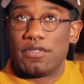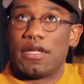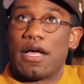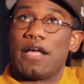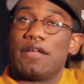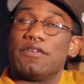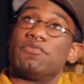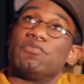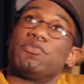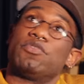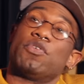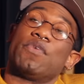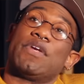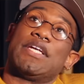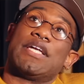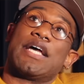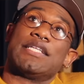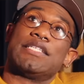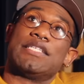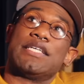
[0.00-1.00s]

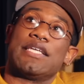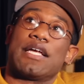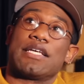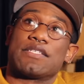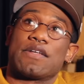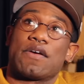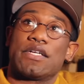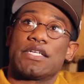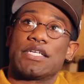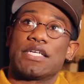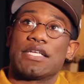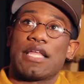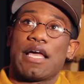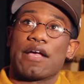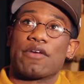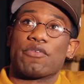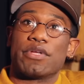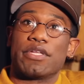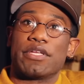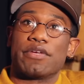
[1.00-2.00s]
2019, I started to get
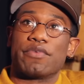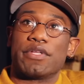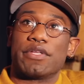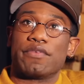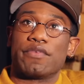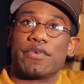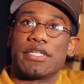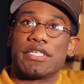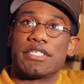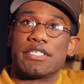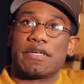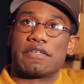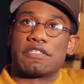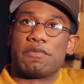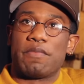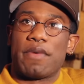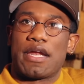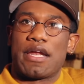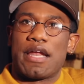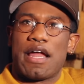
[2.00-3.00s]
like really, really, really
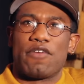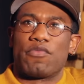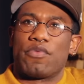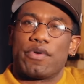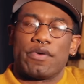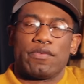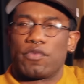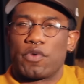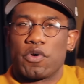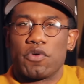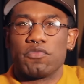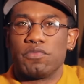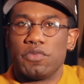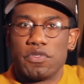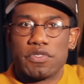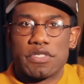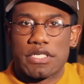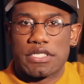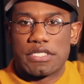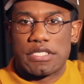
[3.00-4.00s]
serious about it. I wrote
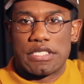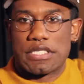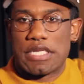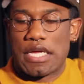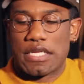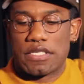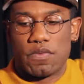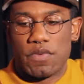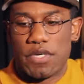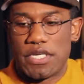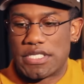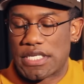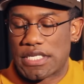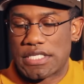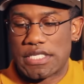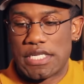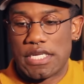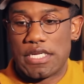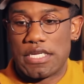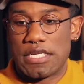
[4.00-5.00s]
music since like
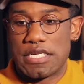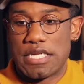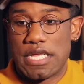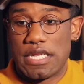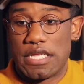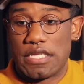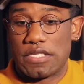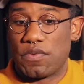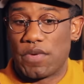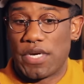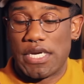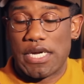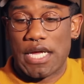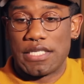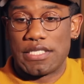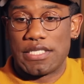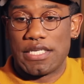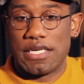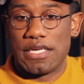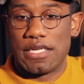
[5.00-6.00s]
2016. And then
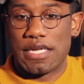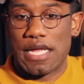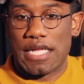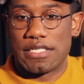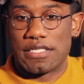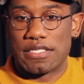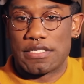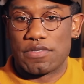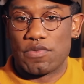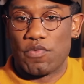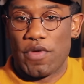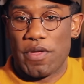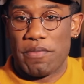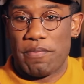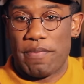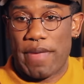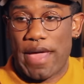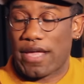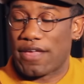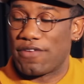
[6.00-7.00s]
2019, I just
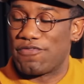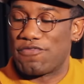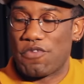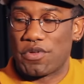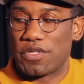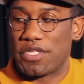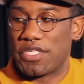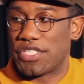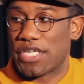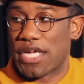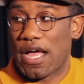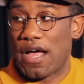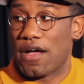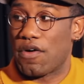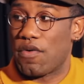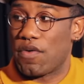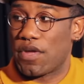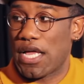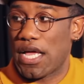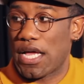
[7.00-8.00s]
went back and forth to
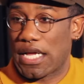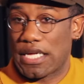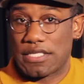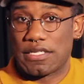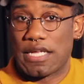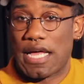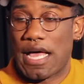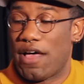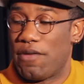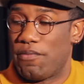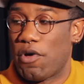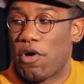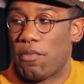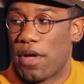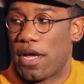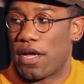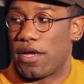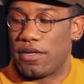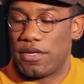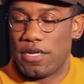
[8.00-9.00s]
Chicago a lot because I have all
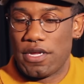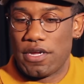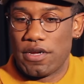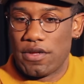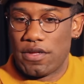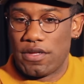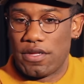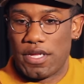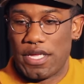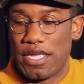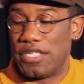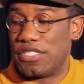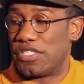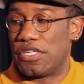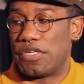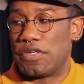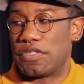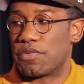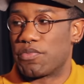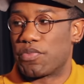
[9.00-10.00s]
my
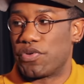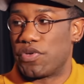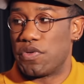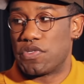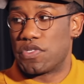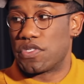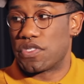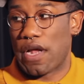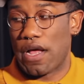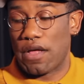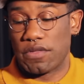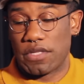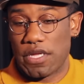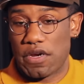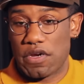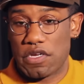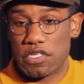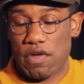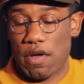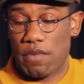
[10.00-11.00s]
engineers and producers are out
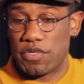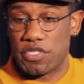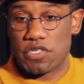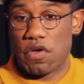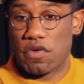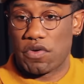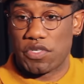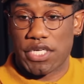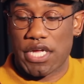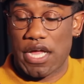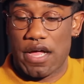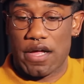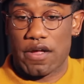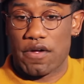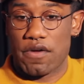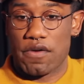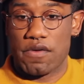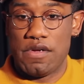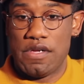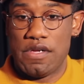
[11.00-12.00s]
there. So I'll just go to Chicago